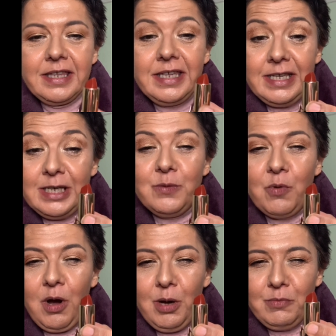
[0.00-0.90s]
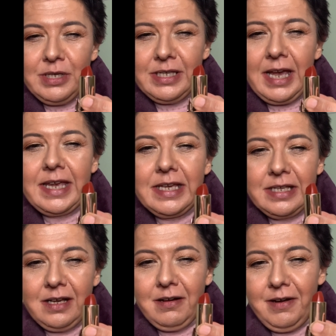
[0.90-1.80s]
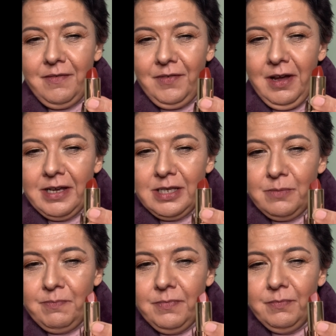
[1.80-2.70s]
this is what I would say is a kind of lighter